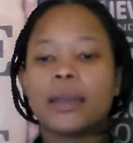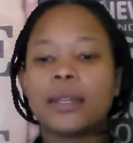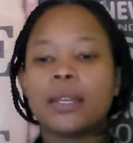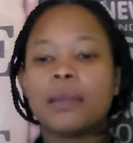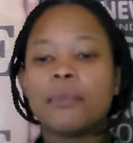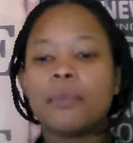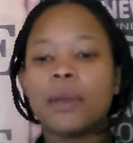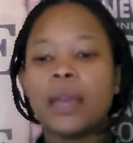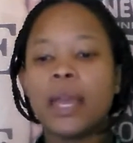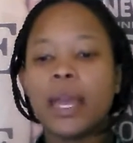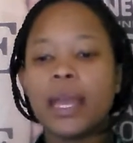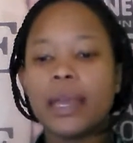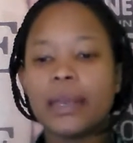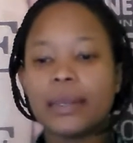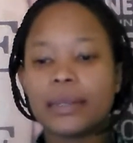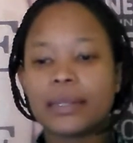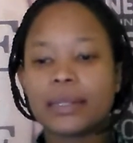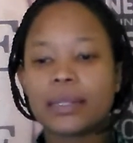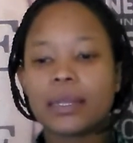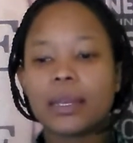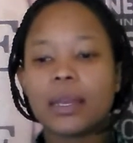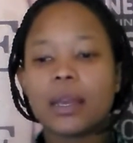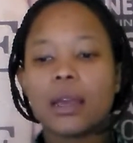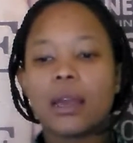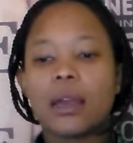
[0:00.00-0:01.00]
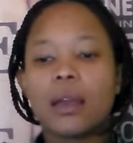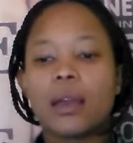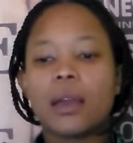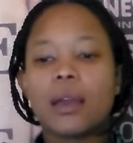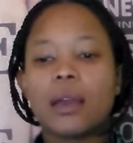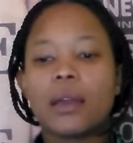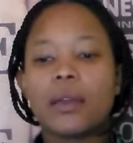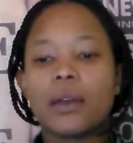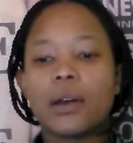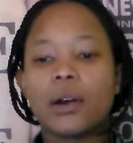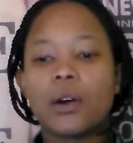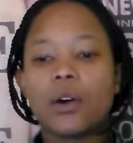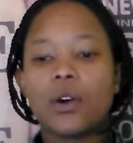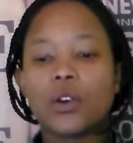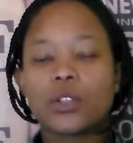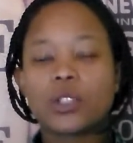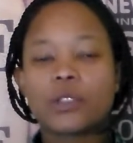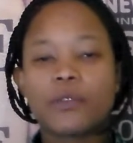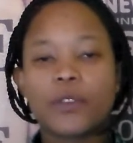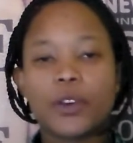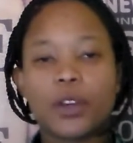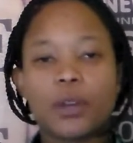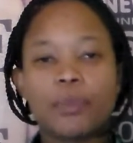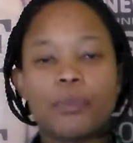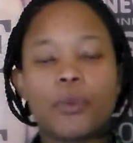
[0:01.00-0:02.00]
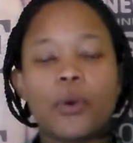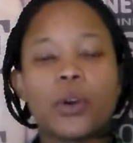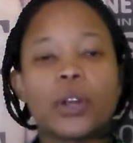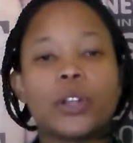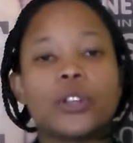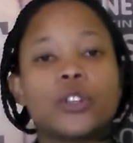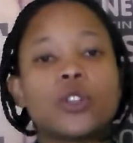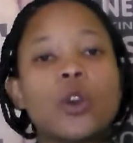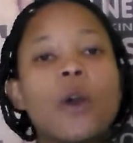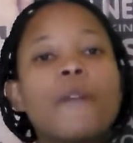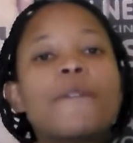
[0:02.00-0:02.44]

Number 8, also very important,